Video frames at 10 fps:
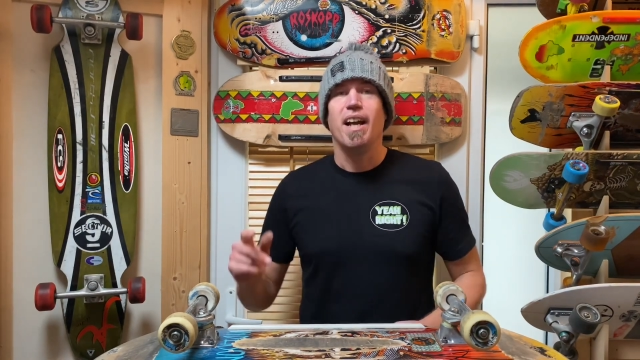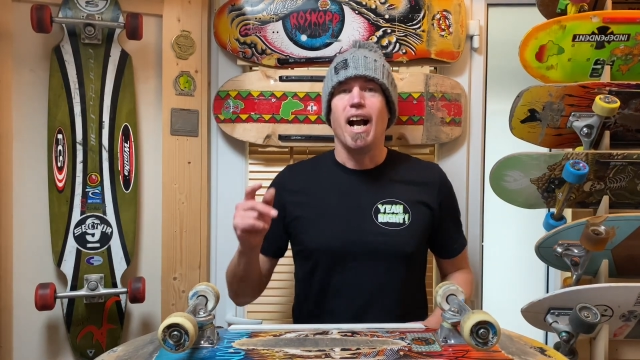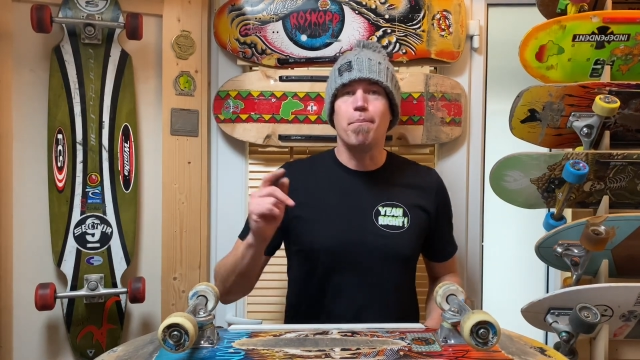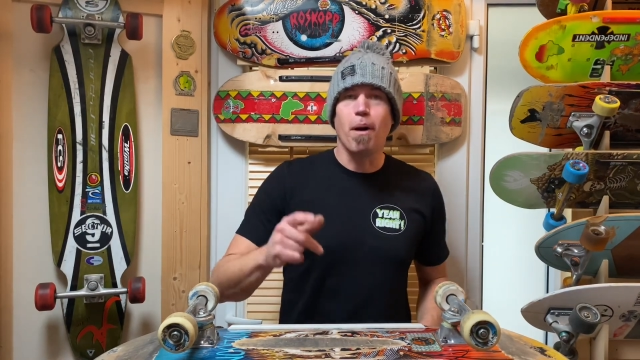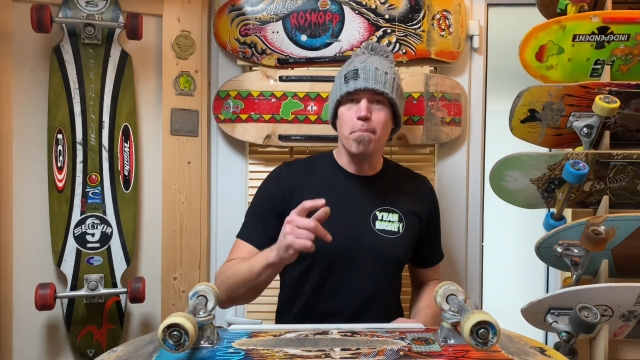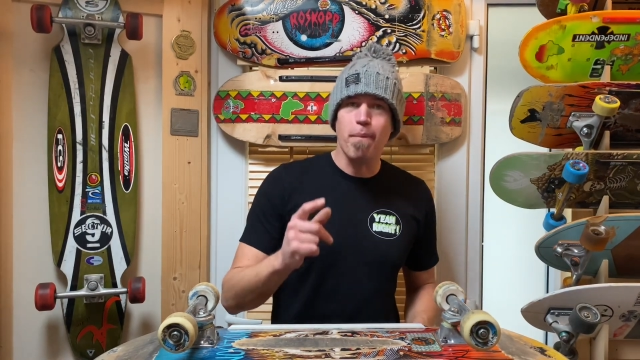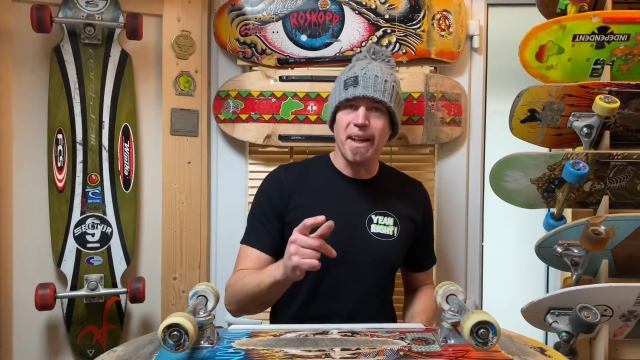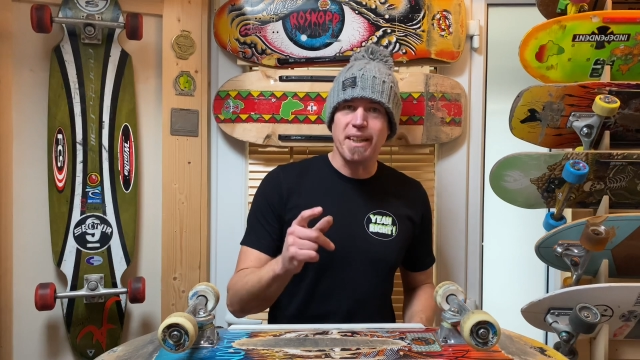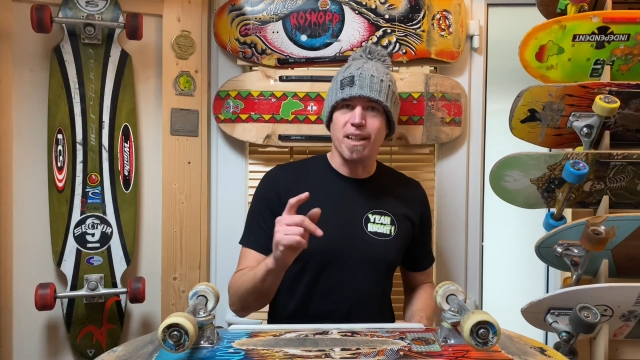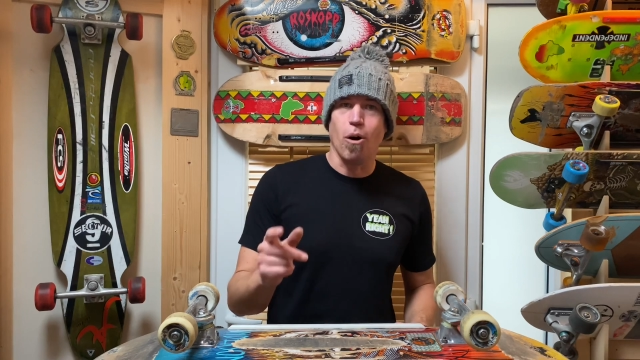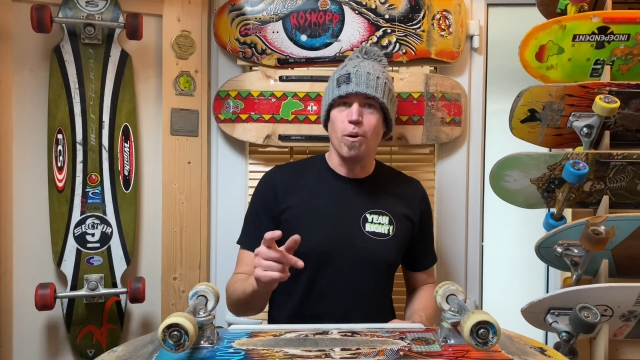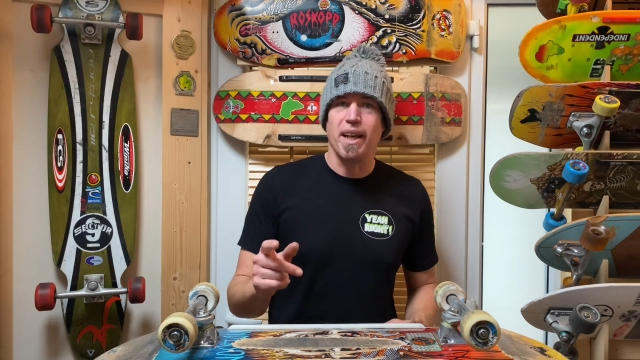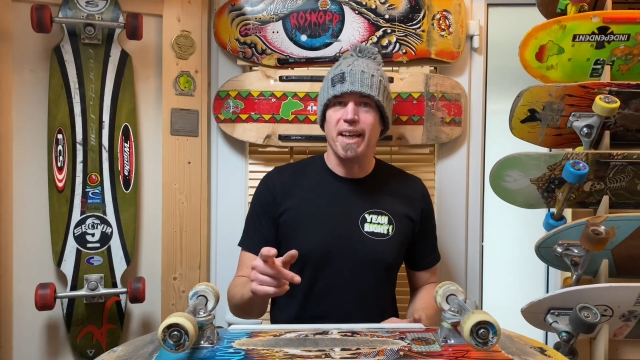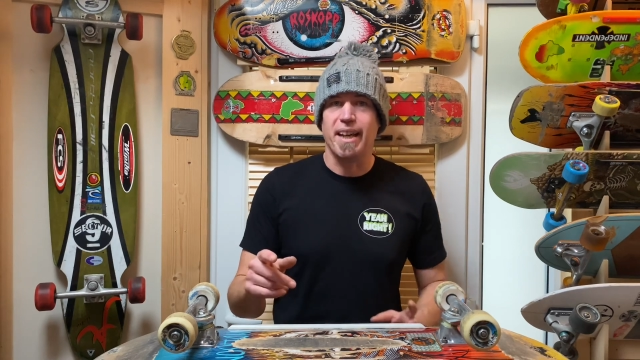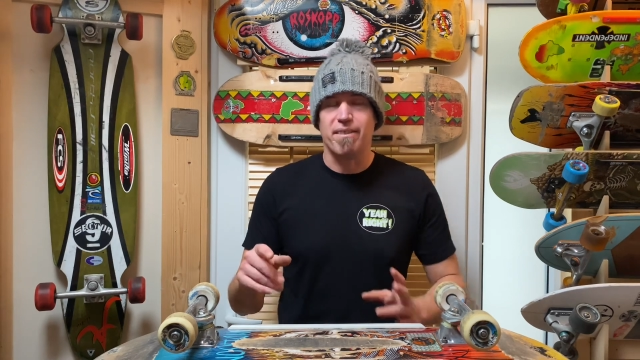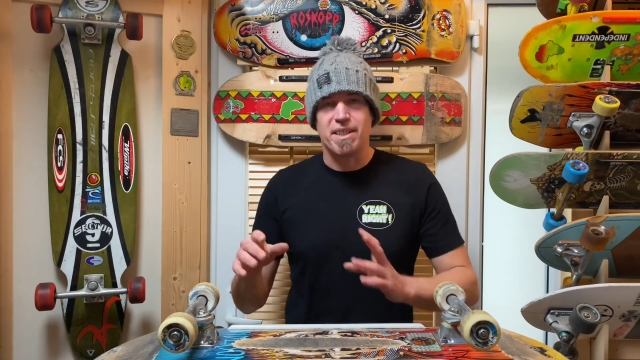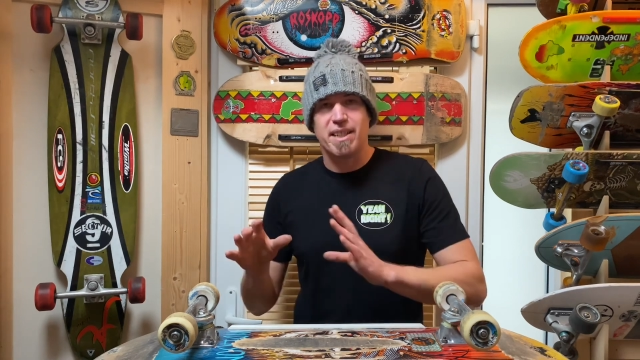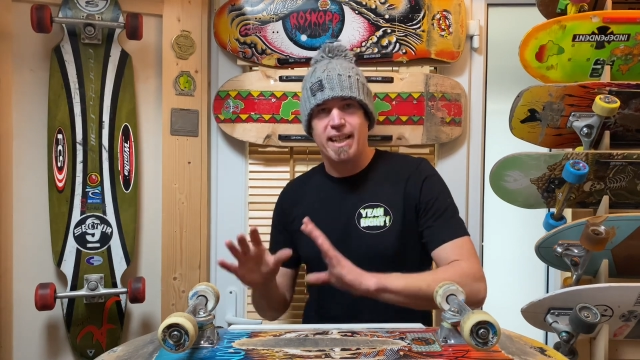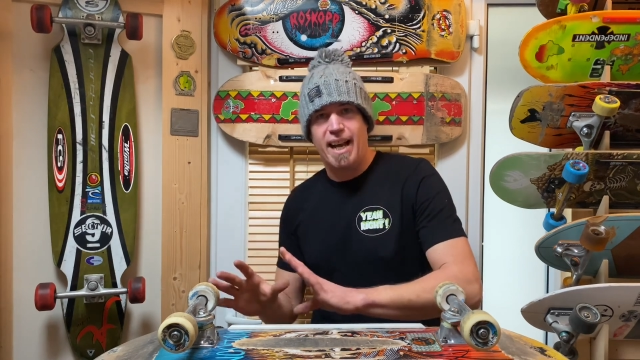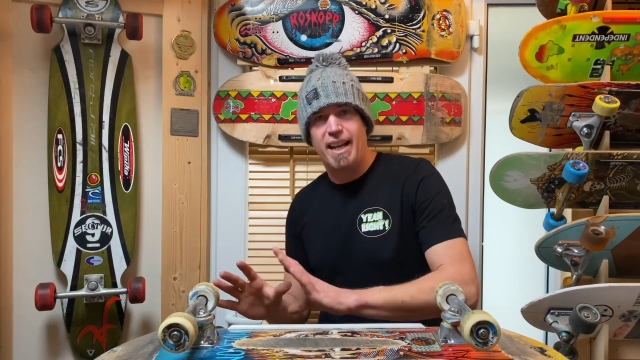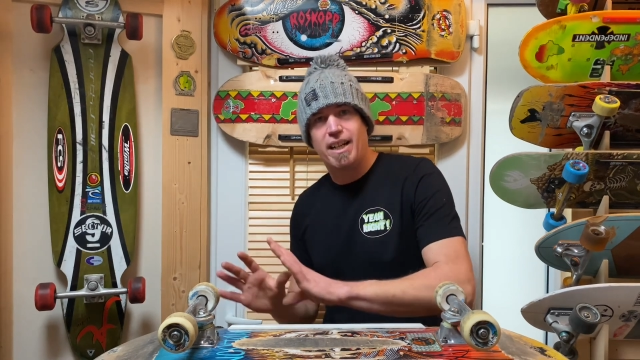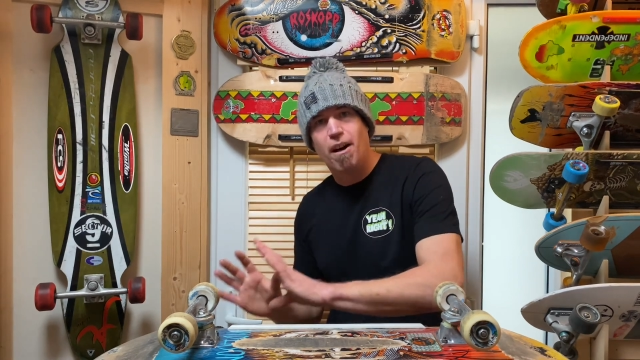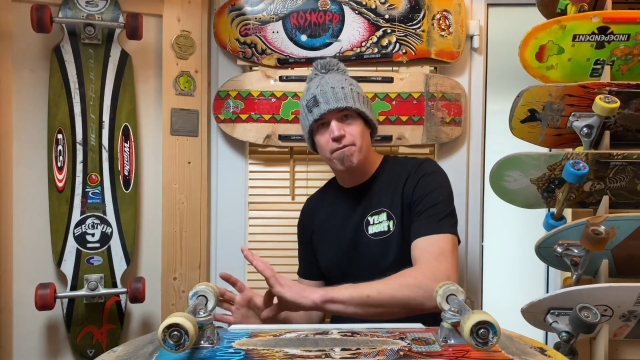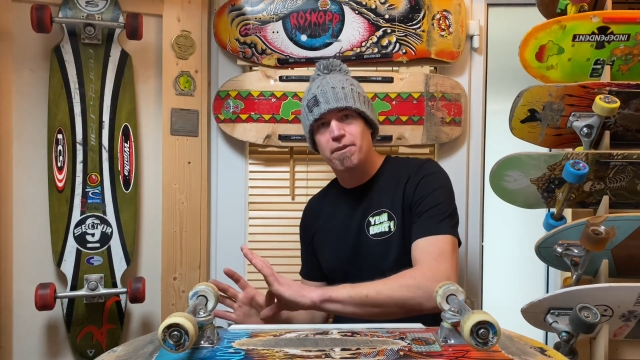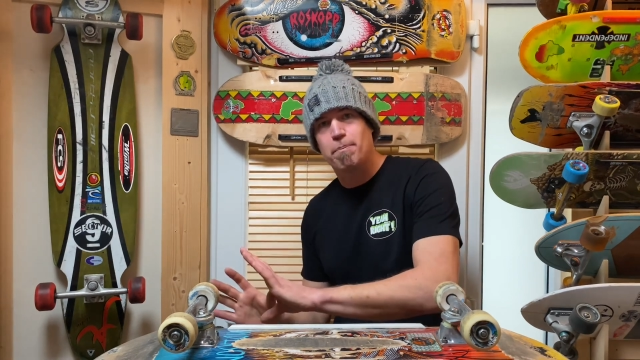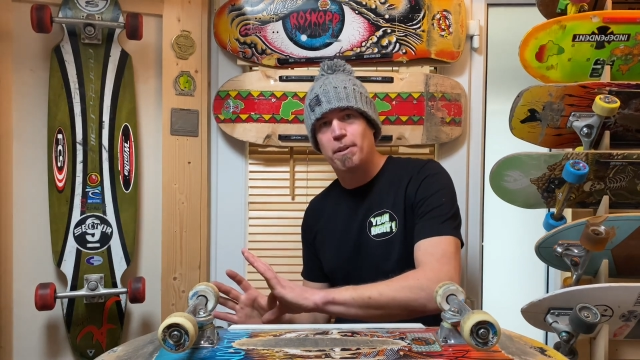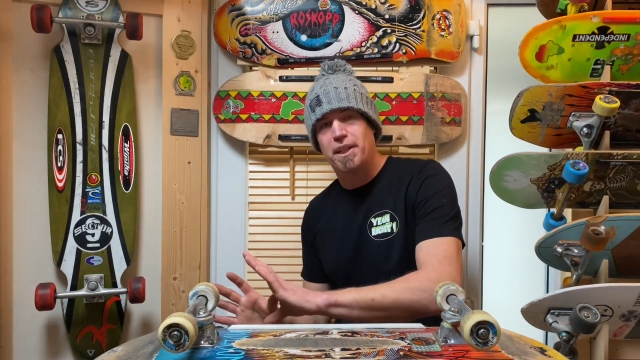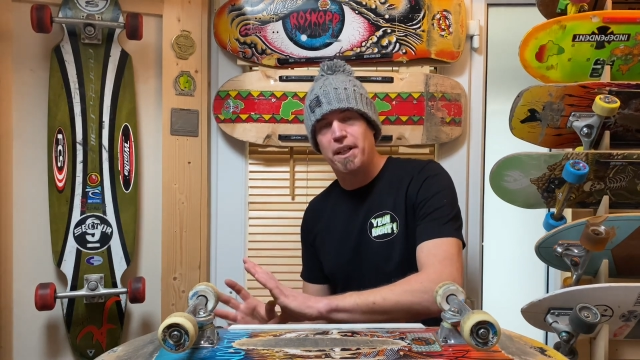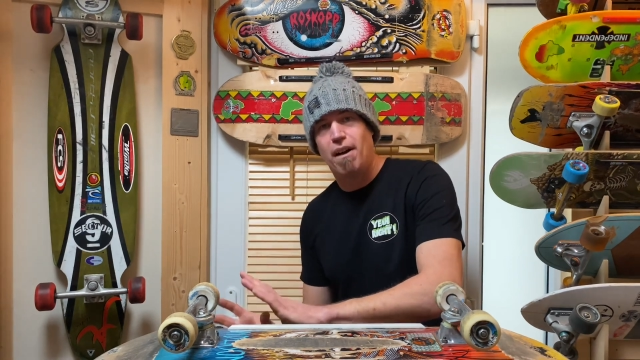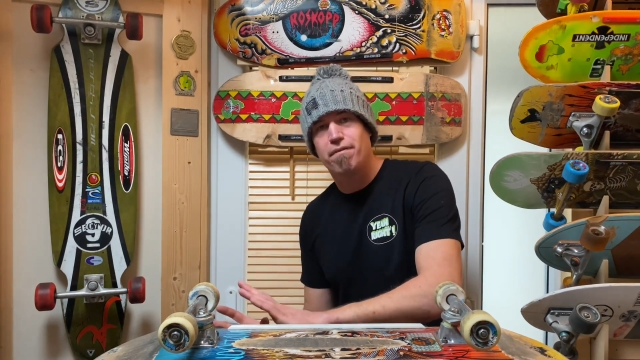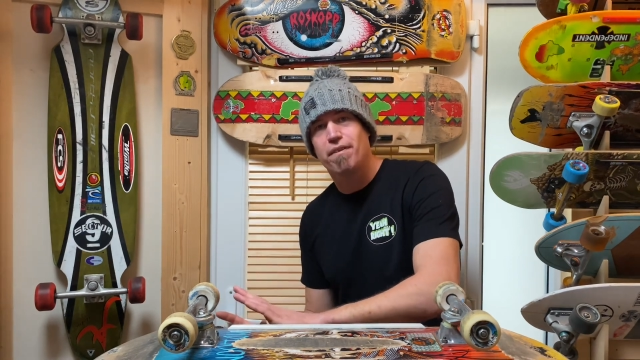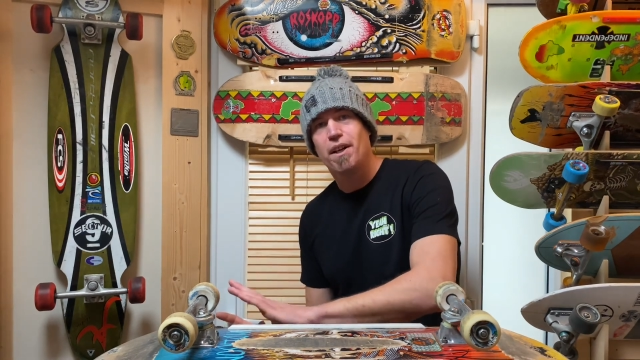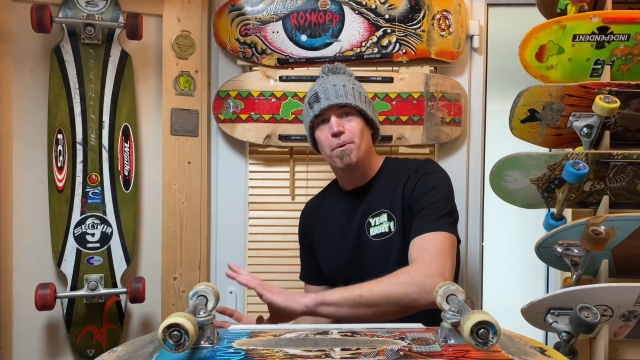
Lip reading: and my main goal here is to get comfortable enough